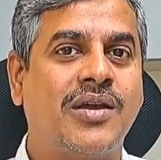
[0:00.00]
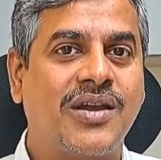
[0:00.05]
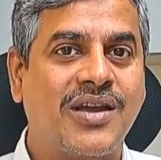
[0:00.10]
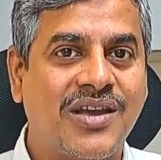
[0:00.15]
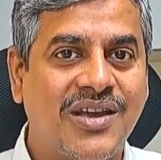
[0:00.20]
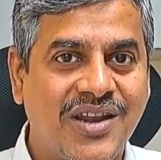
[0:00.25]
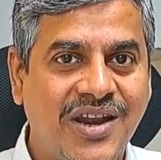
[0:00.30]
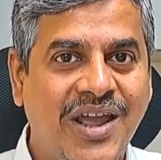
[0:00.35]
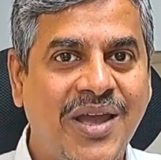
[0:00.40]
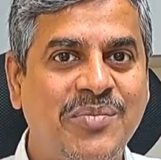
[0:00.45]

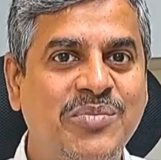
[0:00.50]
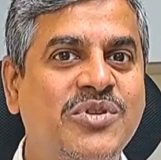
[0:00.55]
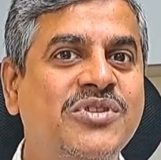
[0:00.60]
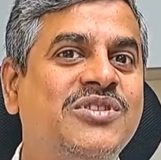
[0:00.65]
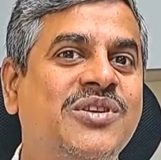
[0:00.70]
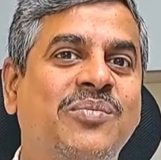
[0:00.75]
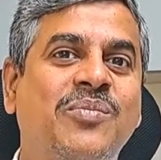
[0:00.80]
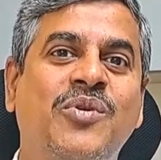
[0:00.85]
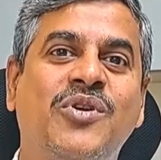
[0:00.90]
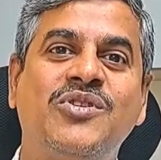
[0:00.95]
grab this
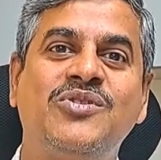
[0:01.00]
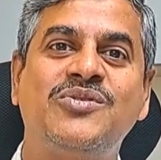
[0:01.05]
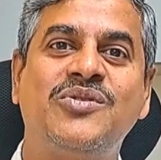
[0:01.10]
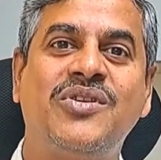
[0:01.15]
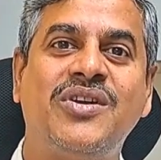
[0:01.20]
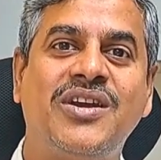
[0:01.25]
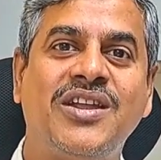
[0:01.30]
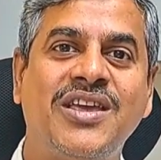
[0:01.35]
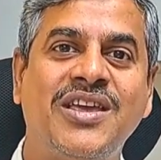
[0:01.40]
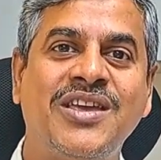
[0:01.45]

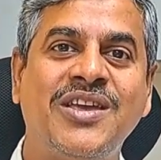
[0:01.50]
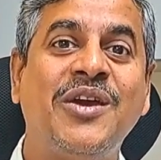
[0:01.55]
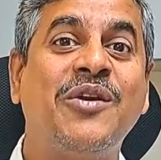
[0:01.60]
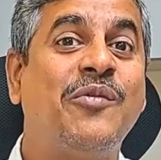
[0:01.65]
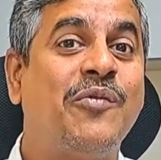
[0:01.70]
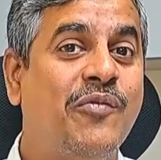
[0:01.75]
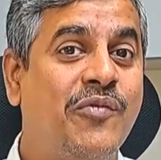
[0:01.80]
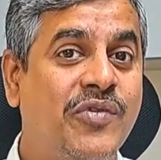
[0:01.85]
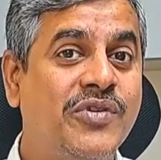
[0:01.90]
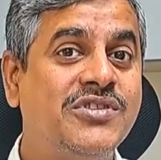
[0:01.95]
opportunity,
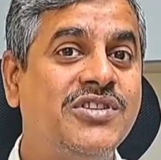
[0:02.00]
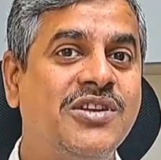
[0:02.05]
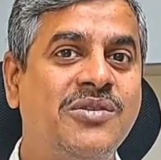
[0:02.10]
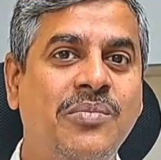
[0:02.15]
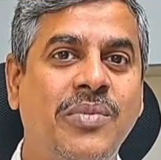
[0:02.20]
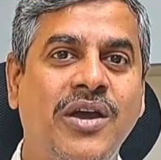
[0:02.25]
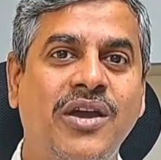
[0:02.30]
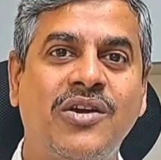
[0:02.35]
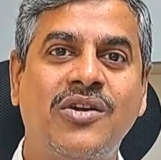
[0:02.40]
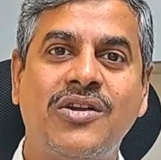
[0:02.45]
visit
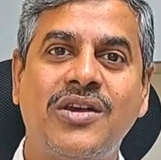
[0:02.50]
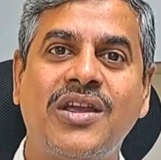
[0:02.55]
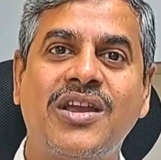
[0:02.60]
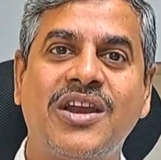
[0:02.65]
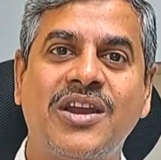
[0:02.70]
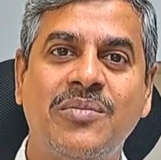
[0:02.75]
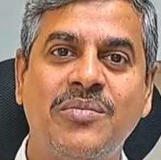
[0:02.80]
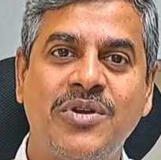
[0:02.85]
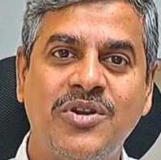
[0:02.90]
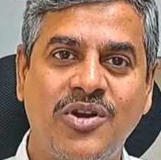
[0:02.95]

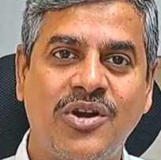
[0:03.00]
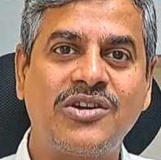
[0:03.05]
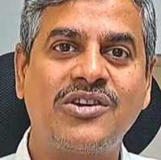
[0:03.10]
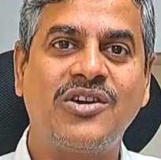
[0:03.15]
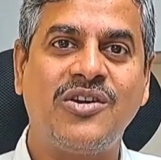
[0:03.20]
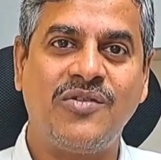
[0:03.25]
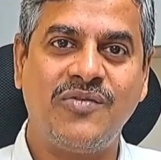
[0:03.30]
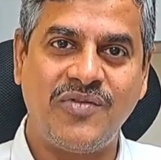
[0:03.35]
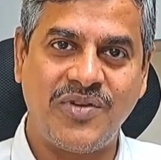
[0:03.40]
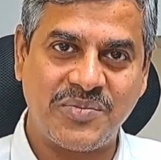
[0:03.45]

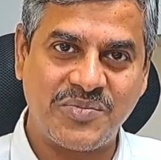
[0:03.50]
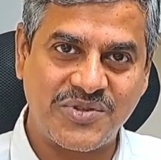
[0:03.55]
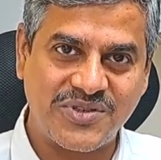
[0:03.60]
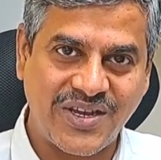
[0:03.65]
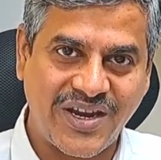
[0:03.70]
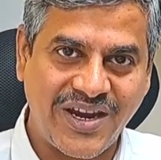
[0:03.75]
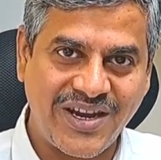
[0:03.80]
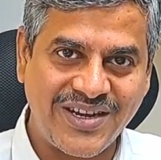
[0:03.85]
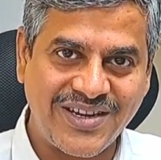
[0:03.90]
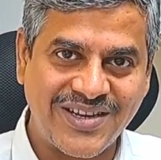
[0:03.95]
biconacademy.com
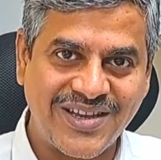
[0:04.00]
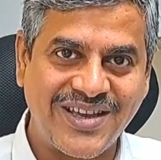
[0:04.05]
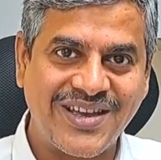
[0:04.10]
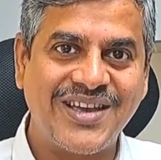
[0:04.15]
website,